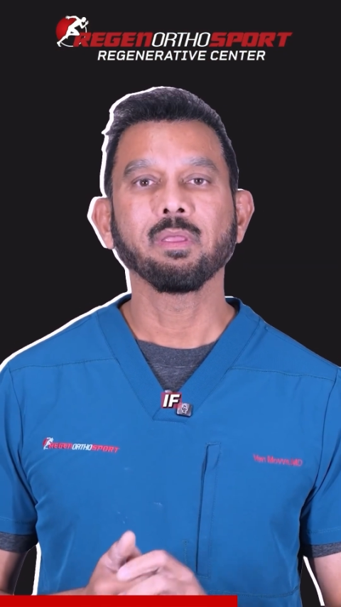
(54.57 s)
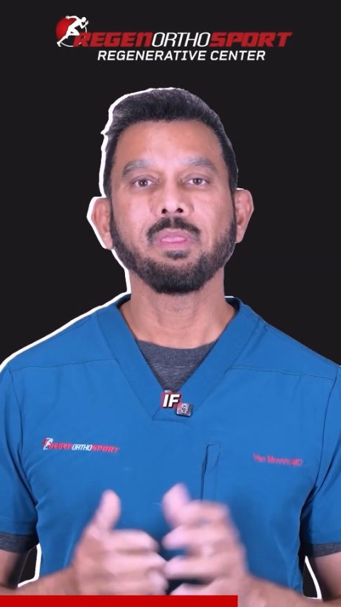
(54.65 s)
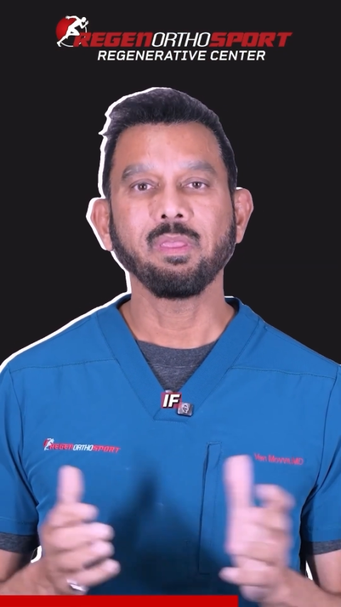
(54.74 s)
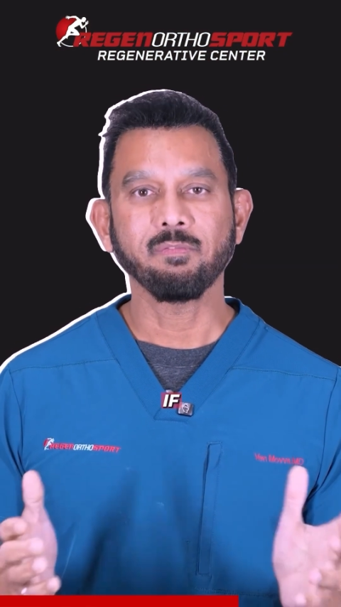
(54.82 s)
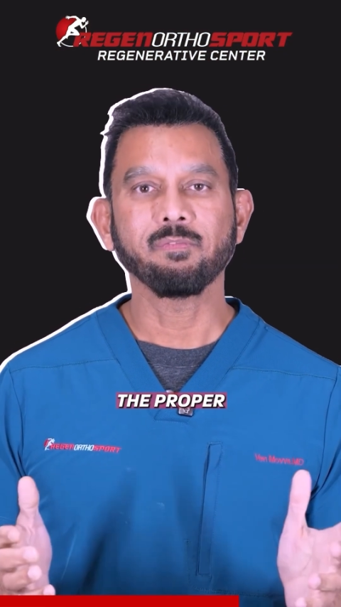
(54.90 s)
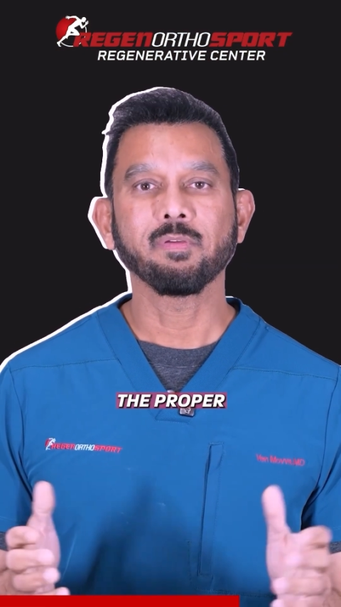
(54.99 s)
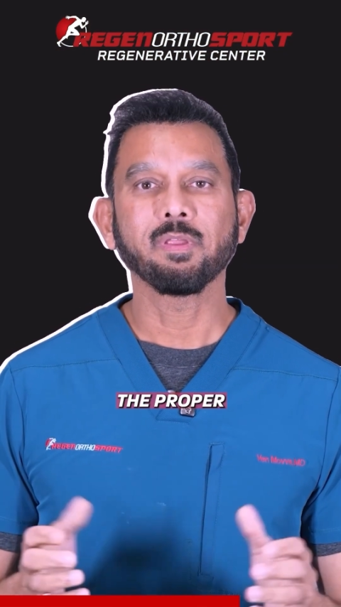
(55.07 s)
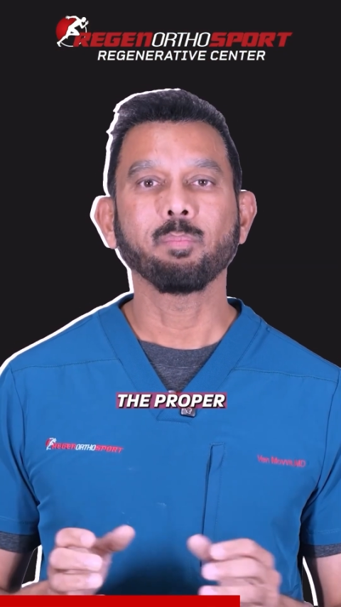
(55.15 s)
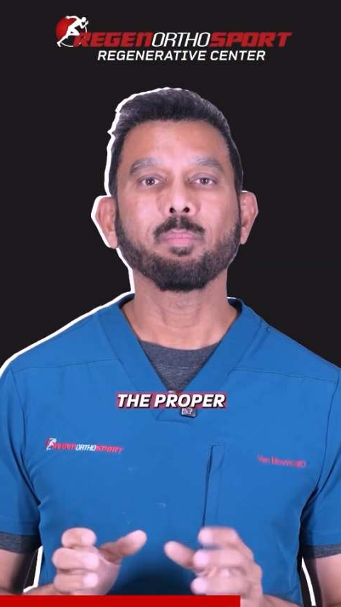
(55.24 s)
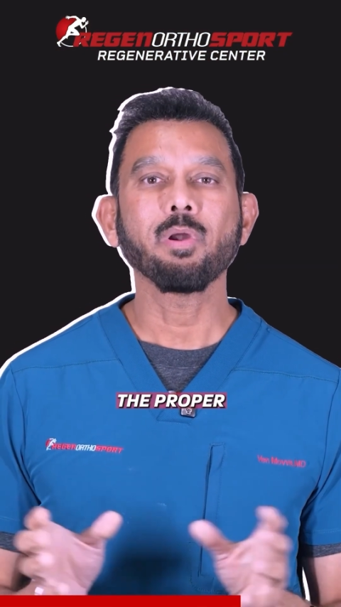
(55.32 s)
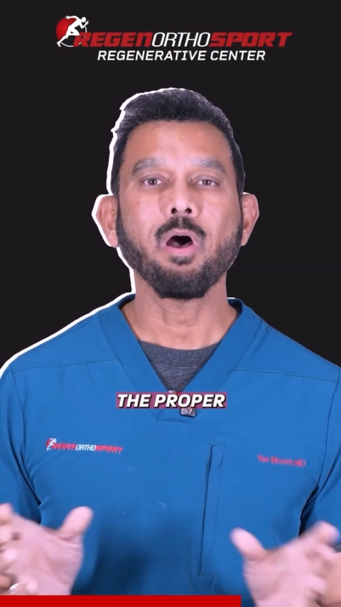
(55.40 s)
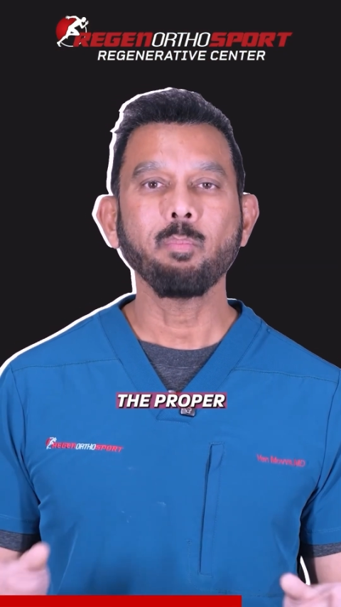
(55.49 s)
if the
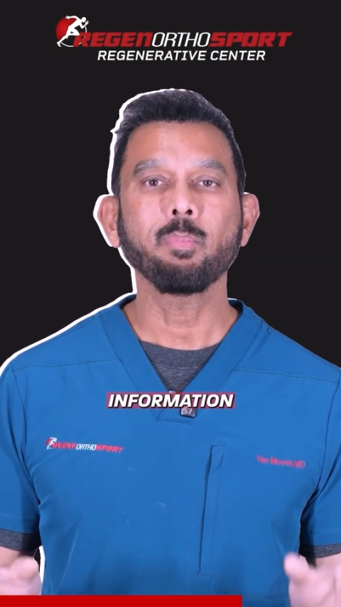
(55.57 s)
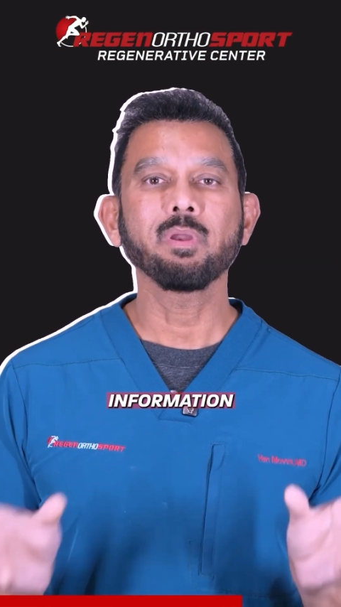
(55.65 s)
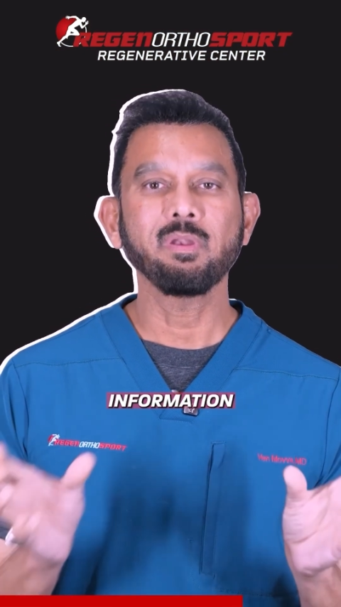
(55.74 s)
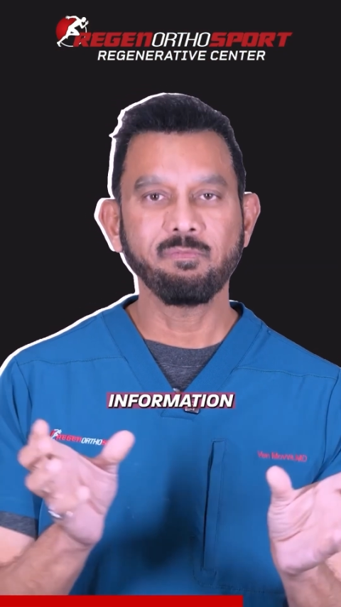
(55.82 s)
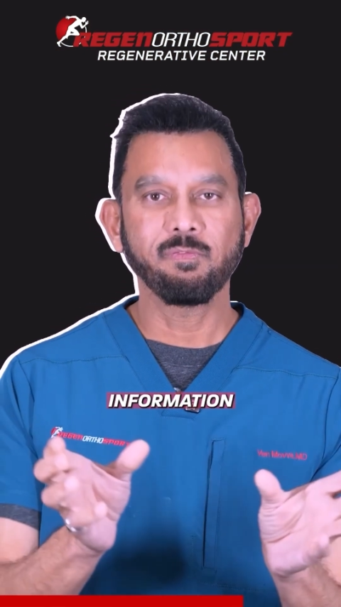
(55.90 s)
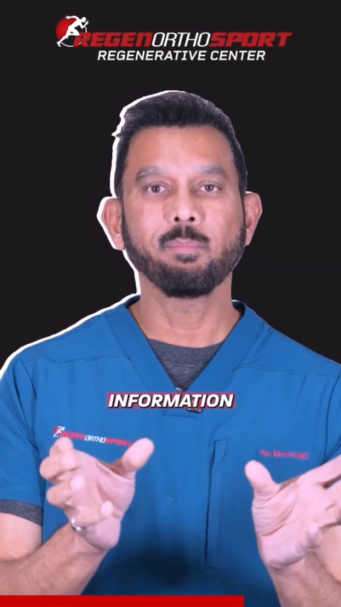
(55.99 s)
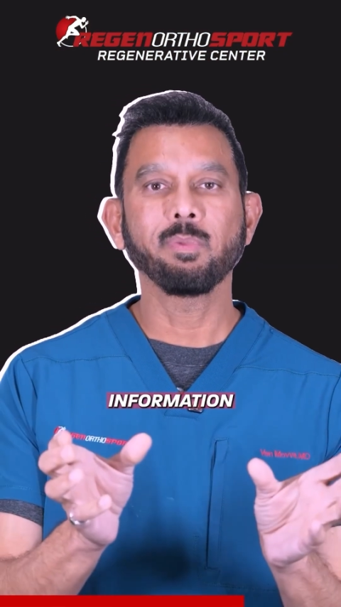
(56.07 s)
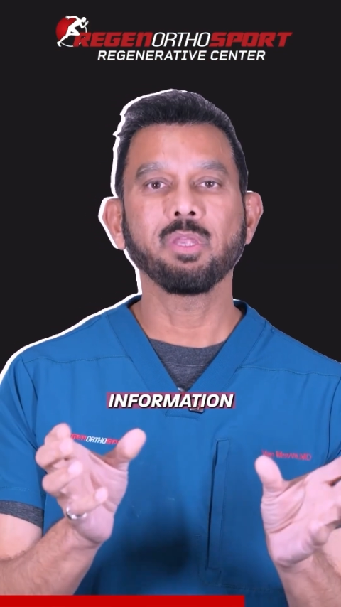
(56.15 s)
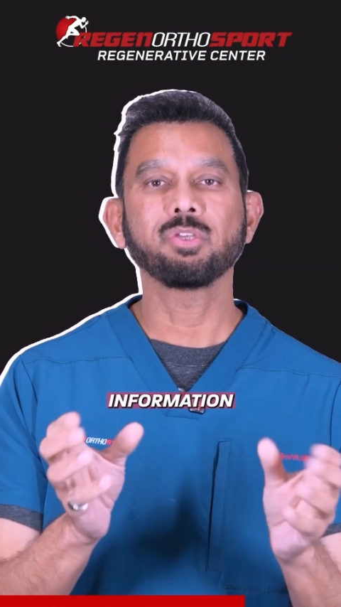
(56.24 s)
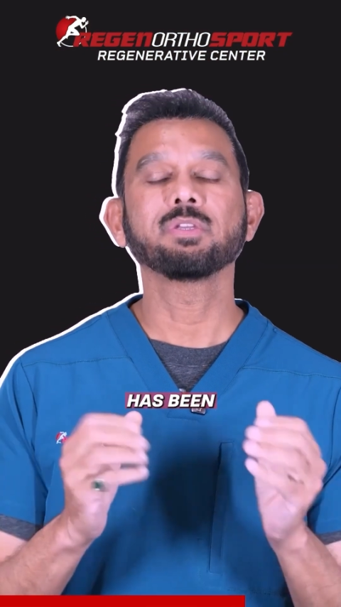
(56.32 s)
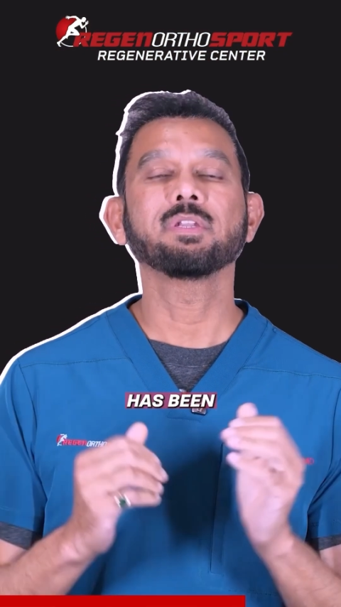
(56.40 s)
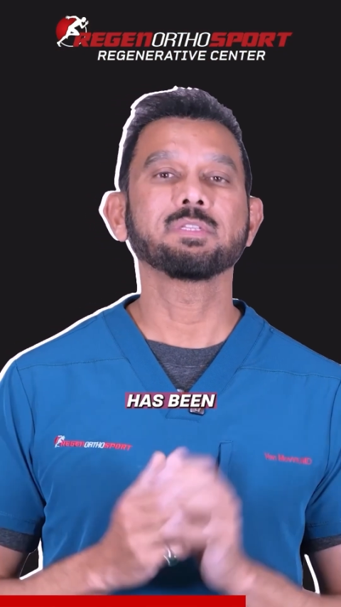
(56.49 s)
proper
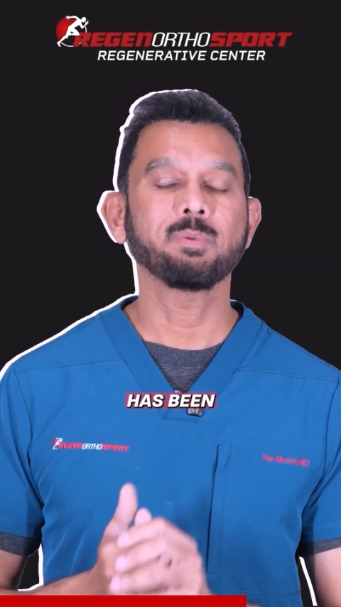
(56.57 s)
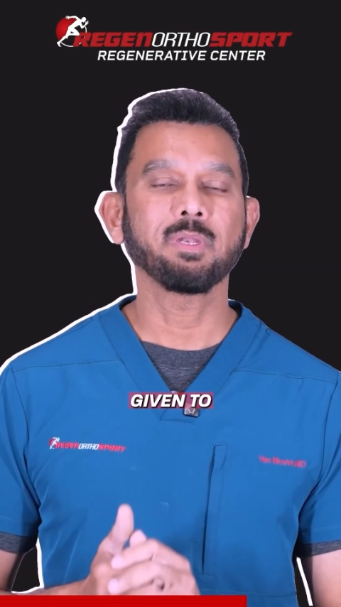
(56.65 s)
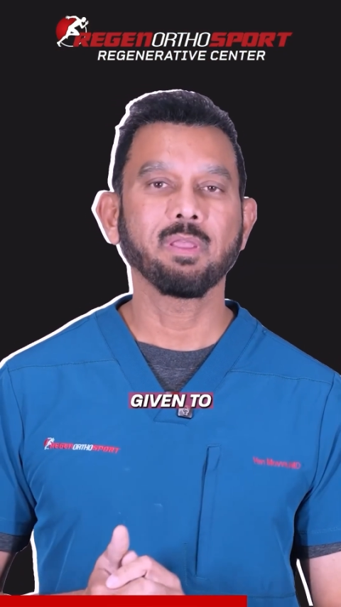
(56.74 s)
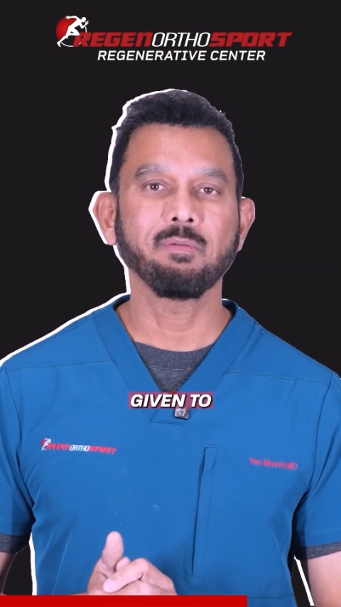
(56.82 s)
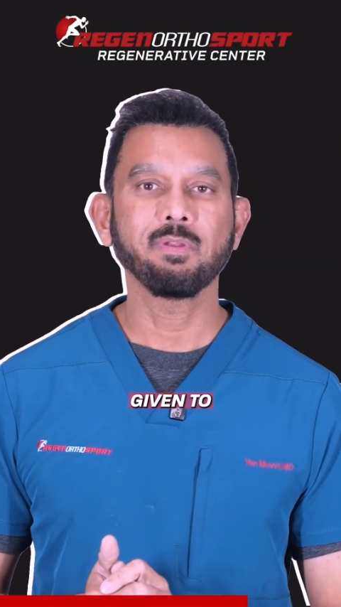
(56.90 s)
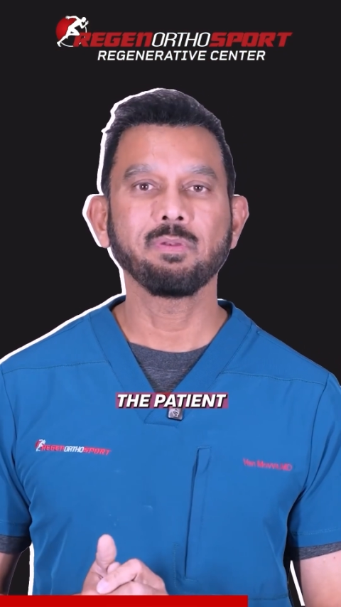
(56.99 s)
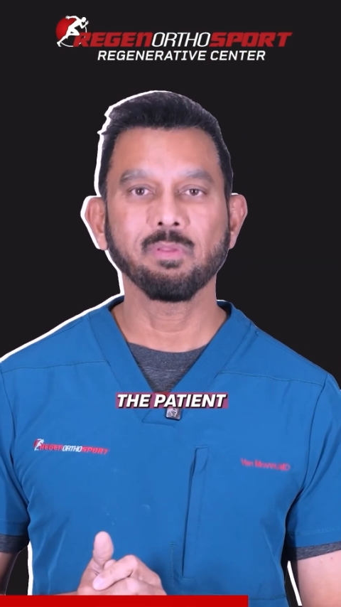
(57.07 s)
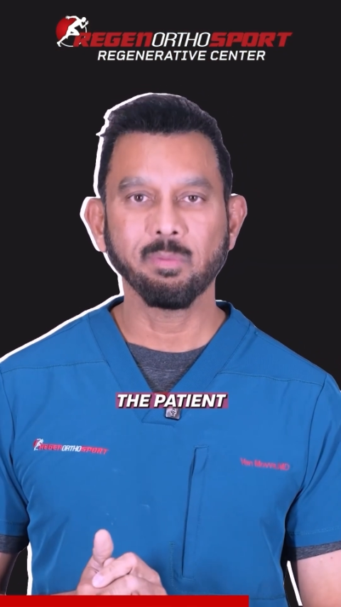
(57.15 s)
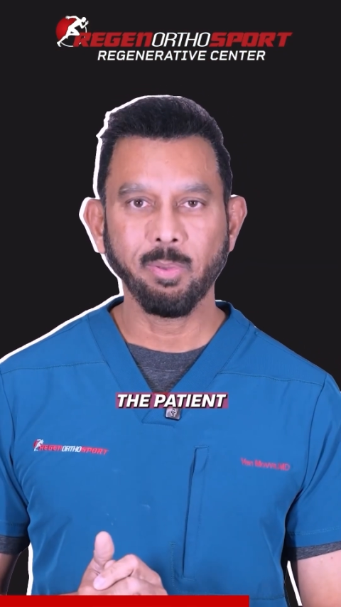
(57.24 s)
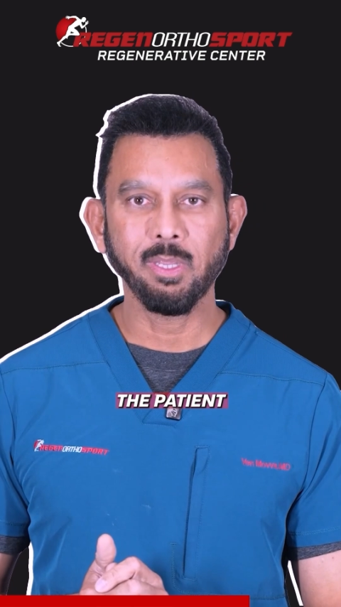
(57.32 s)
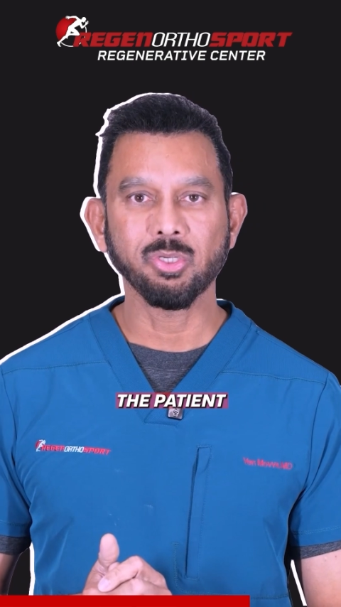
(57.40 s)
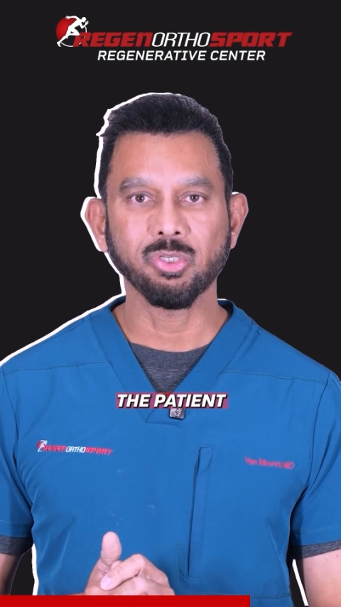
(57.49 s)
information has been given to the
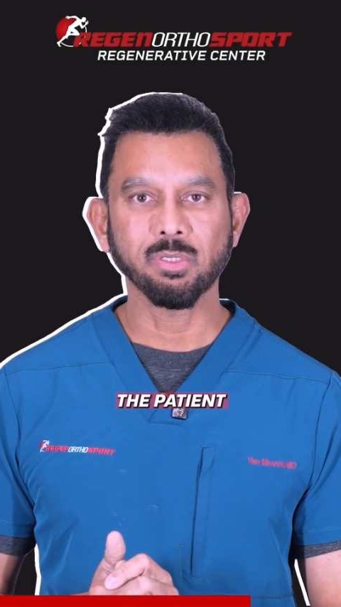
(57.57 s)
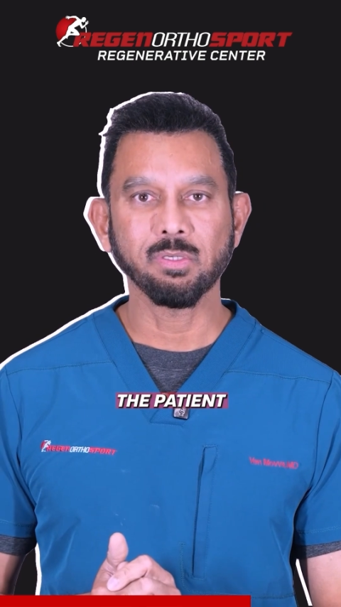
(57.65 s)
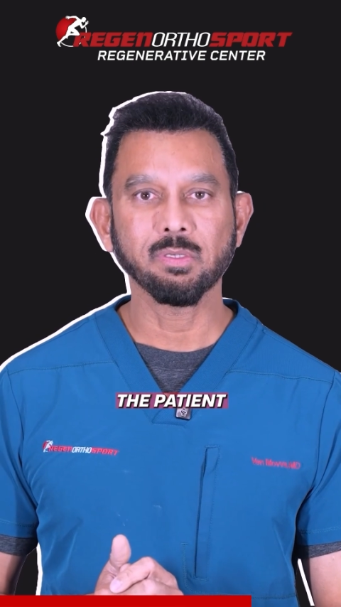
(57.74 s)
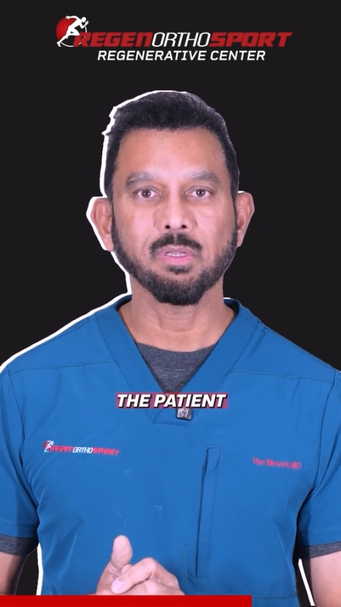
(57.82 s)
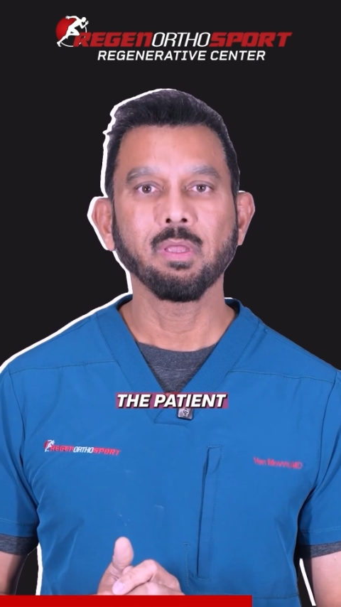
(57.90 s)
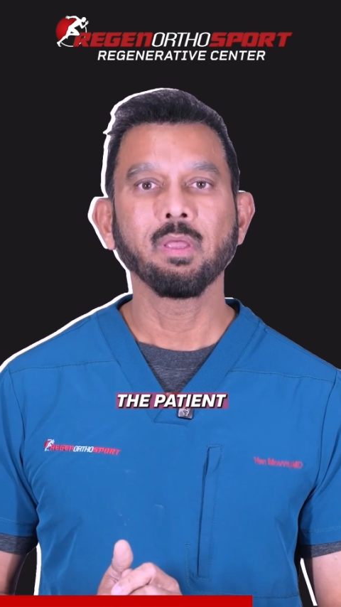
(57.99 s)
patient